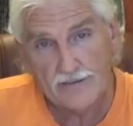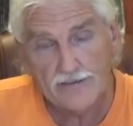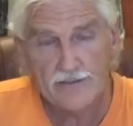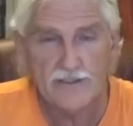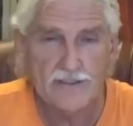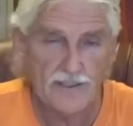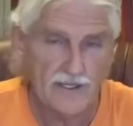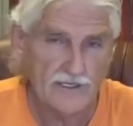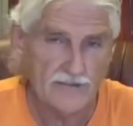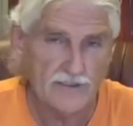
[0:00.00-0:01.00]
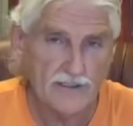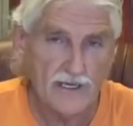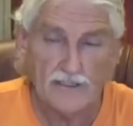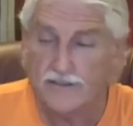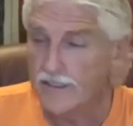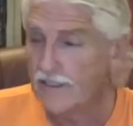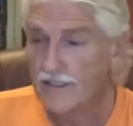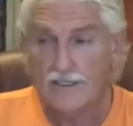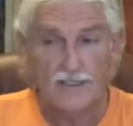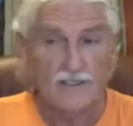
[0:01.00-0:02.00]
She said, yes. I said,
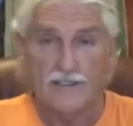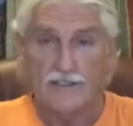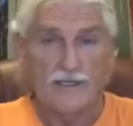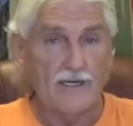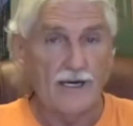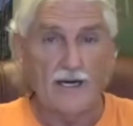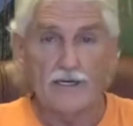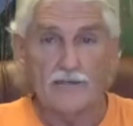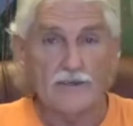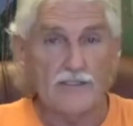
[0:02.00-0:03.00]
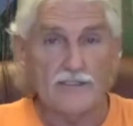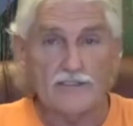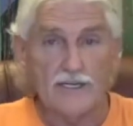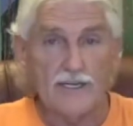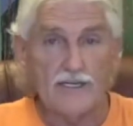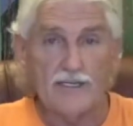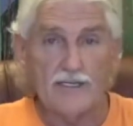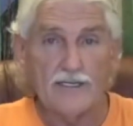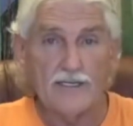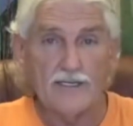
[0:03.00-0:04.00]
I don't know what to say.
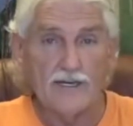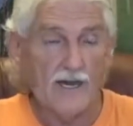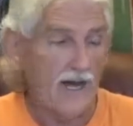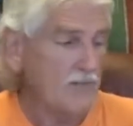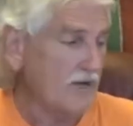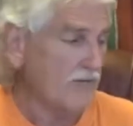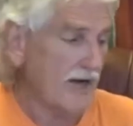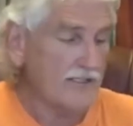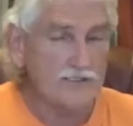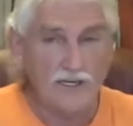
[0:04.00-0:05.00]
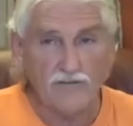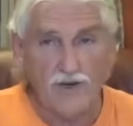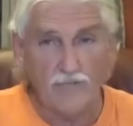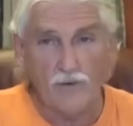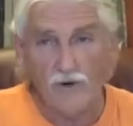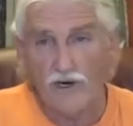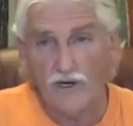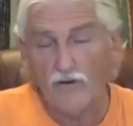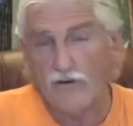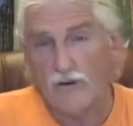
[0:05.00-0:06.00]
I beat myself up
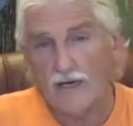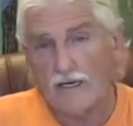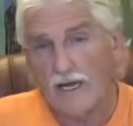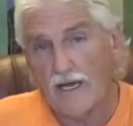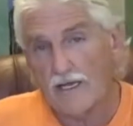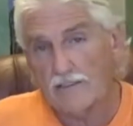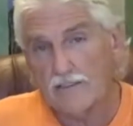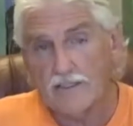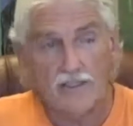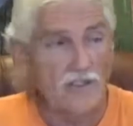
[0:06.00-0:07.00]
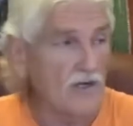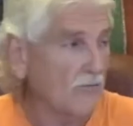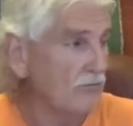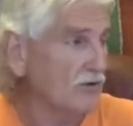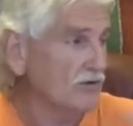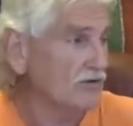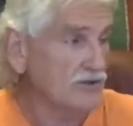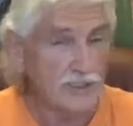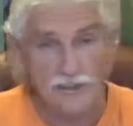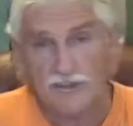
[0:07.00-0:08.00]
worrying over my clients, and then you go
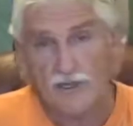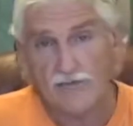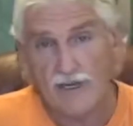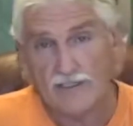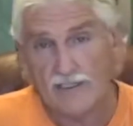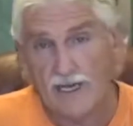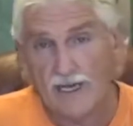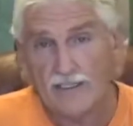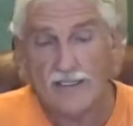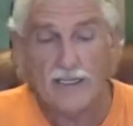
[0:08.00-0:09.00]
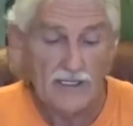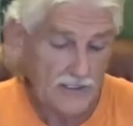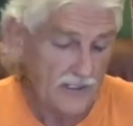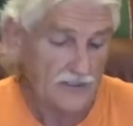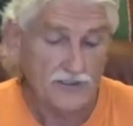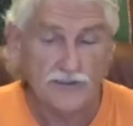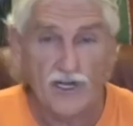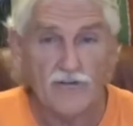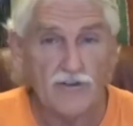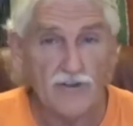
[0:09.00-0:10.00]
bullshit stuff like that, you get
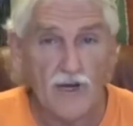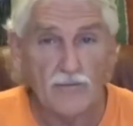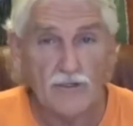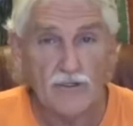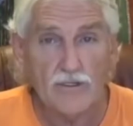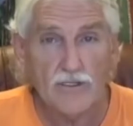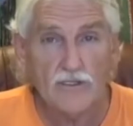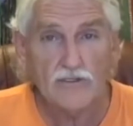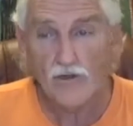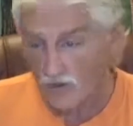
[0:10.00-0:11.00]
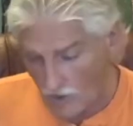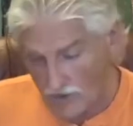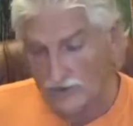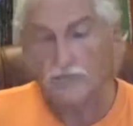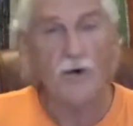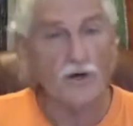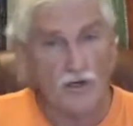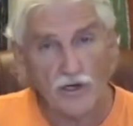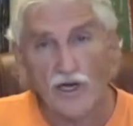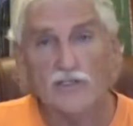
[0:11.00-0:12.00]
yourself in trouble. So, of course, it's burned
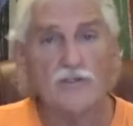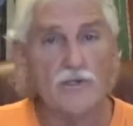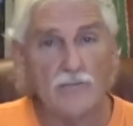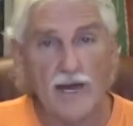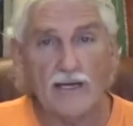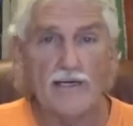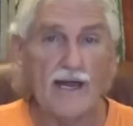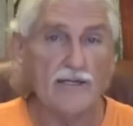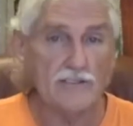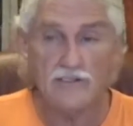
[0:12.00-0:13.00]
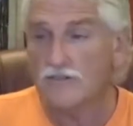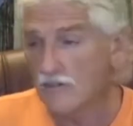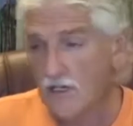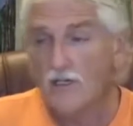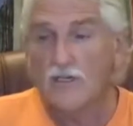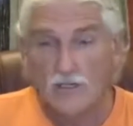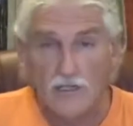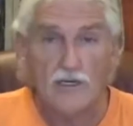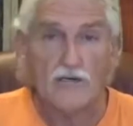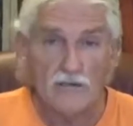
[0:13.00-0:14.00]
her lungs real bad, and now she's,
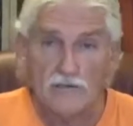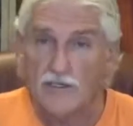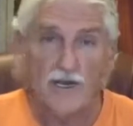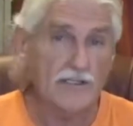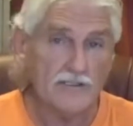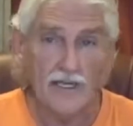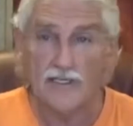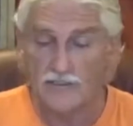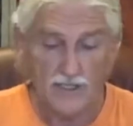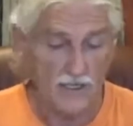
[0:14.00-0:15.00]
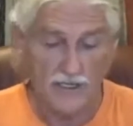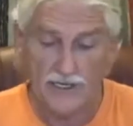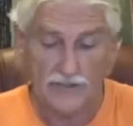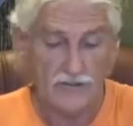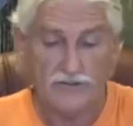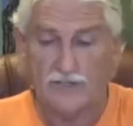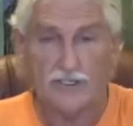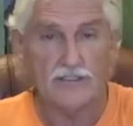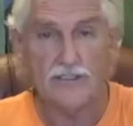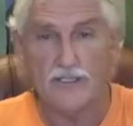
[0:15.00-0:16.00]
you know, the next thing is lung cancer if she
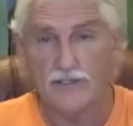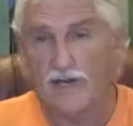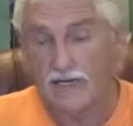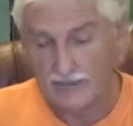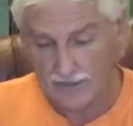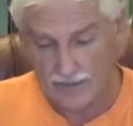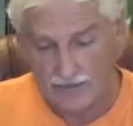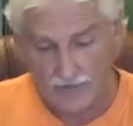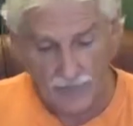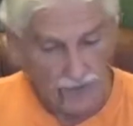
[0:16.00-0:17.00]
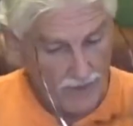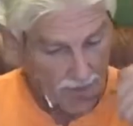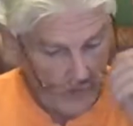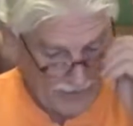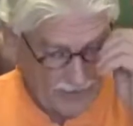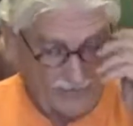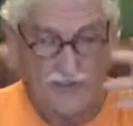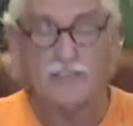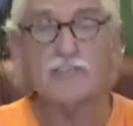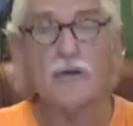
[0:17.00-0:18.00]
doesn't get her act together. And
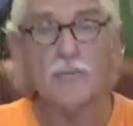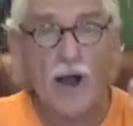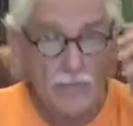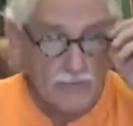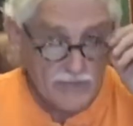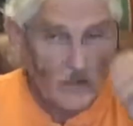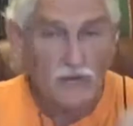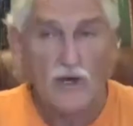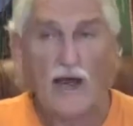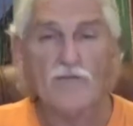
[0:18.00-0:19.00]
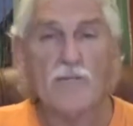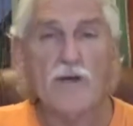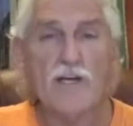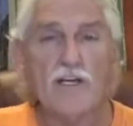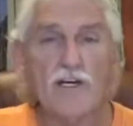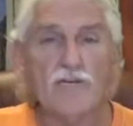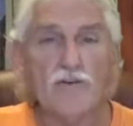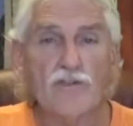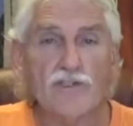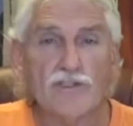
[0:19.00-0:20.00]
this is a problem. You have to be
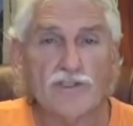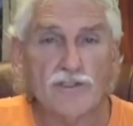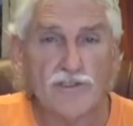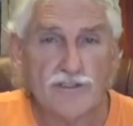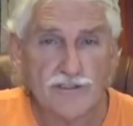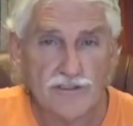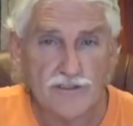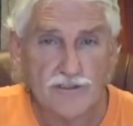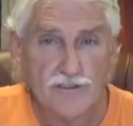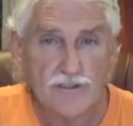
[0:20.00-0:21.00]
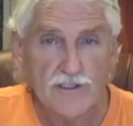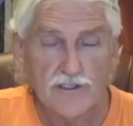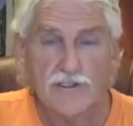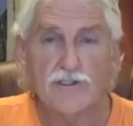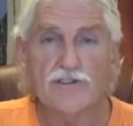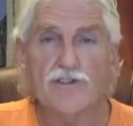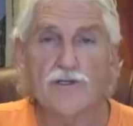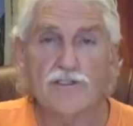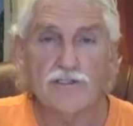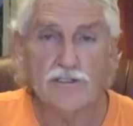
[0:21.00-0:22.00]
careful. Your choices. Your
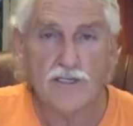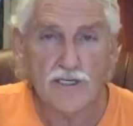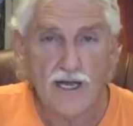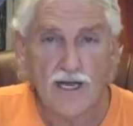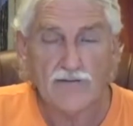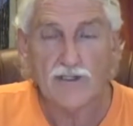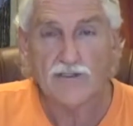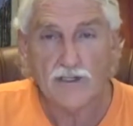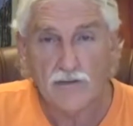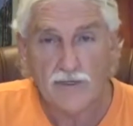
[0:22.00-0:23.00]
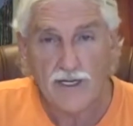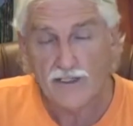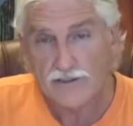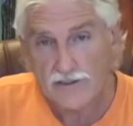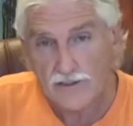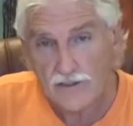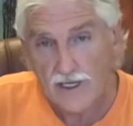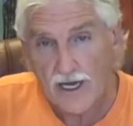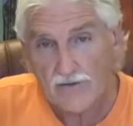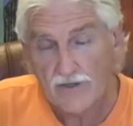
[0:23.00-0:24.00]
choices in life can terminate your
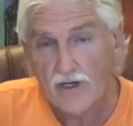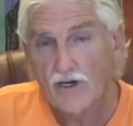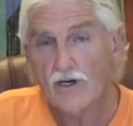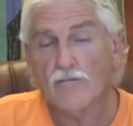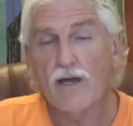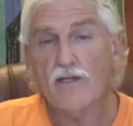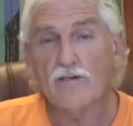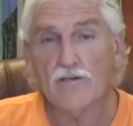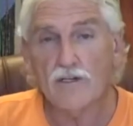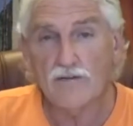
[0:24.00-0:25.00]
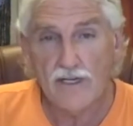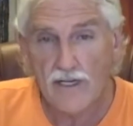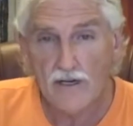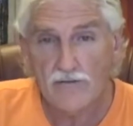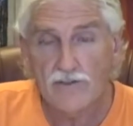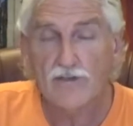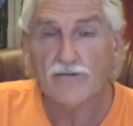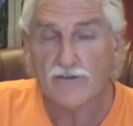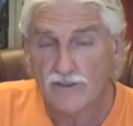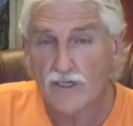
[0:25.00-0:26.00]
life or make you live in hell, Bill,
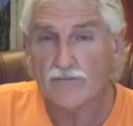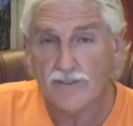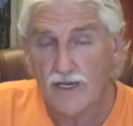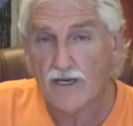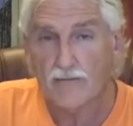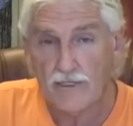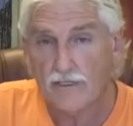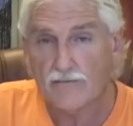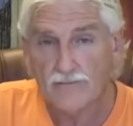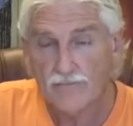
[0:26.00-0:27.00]
for some time here.